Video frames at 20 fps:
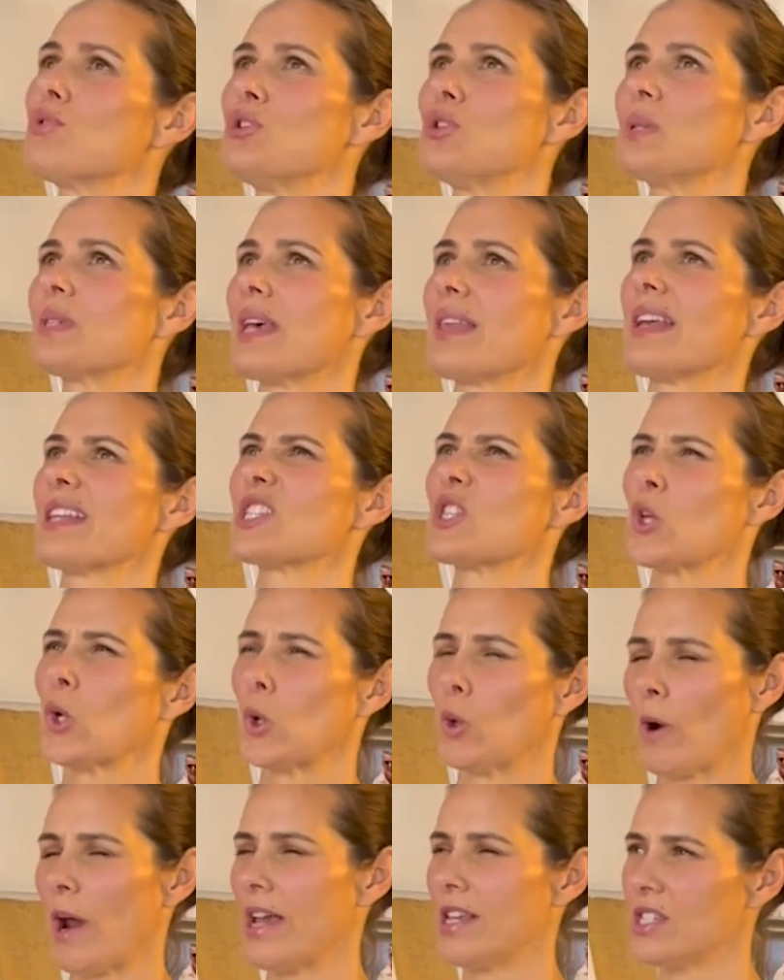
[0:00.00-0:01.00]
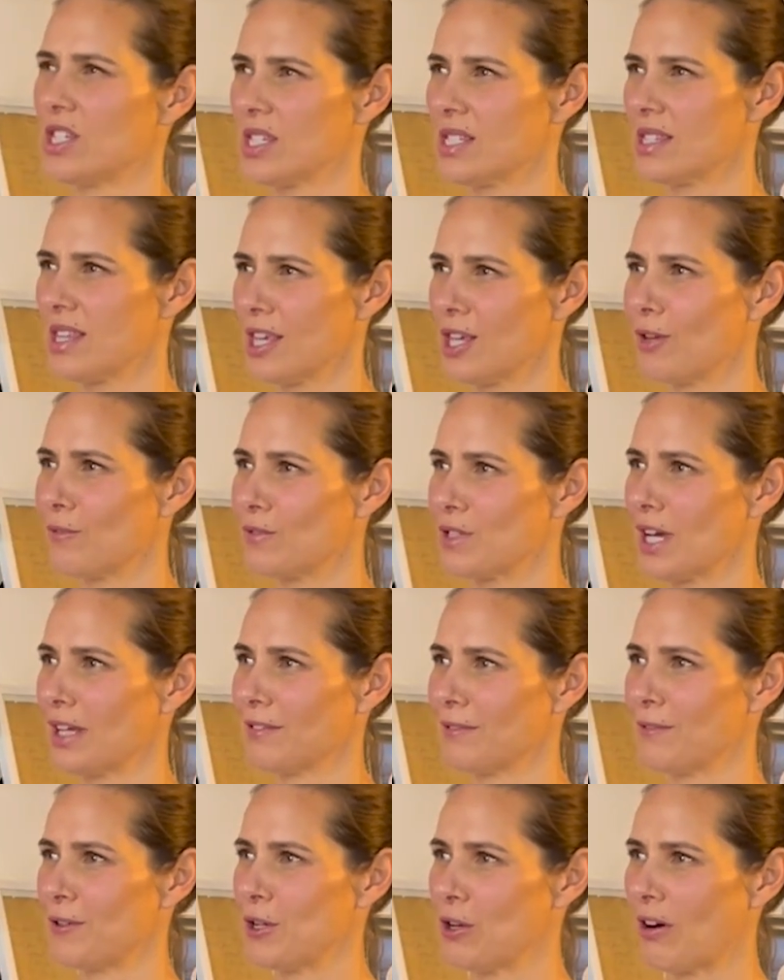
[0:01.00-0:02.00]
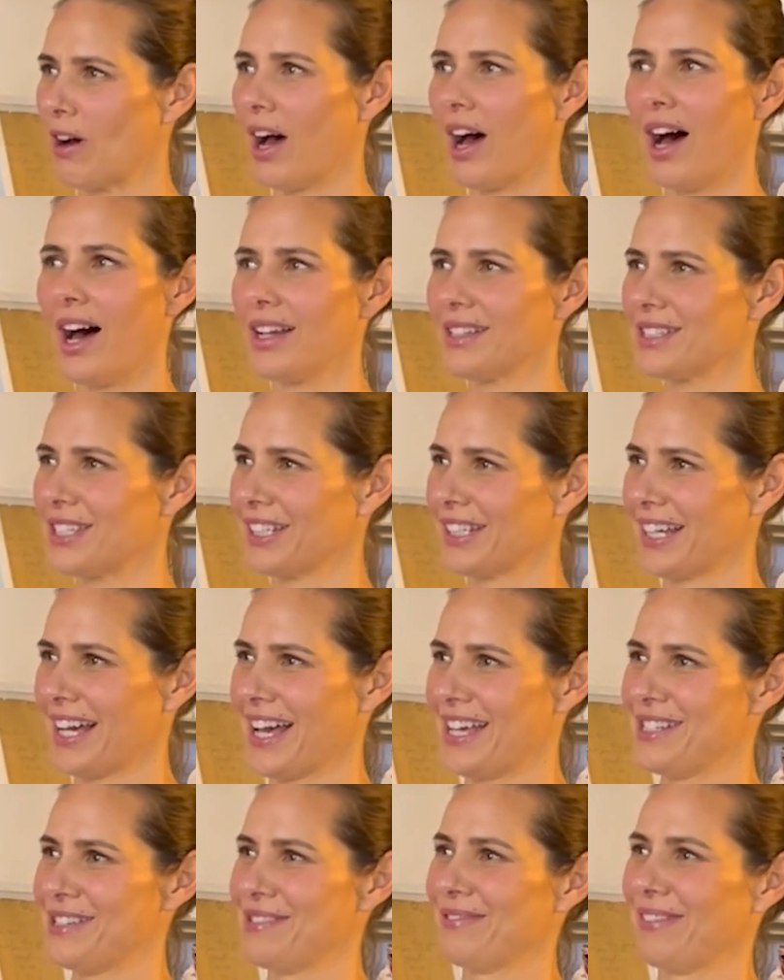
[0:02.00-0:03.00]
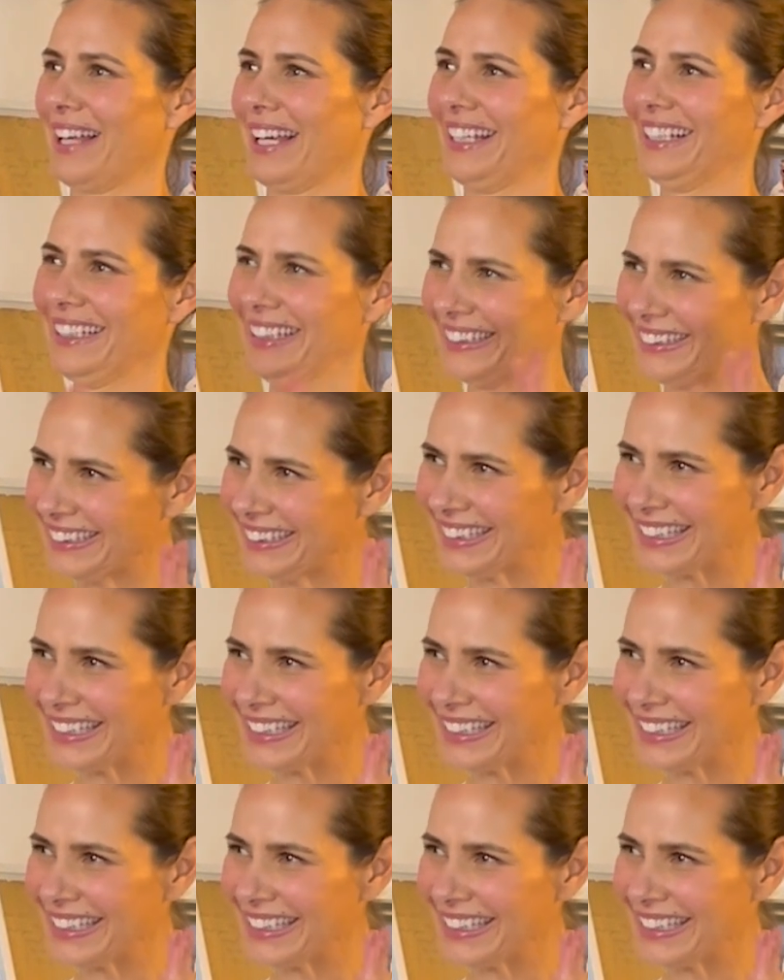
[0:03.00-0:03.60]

you say that's the craziest thing you've done for your art, to kind of like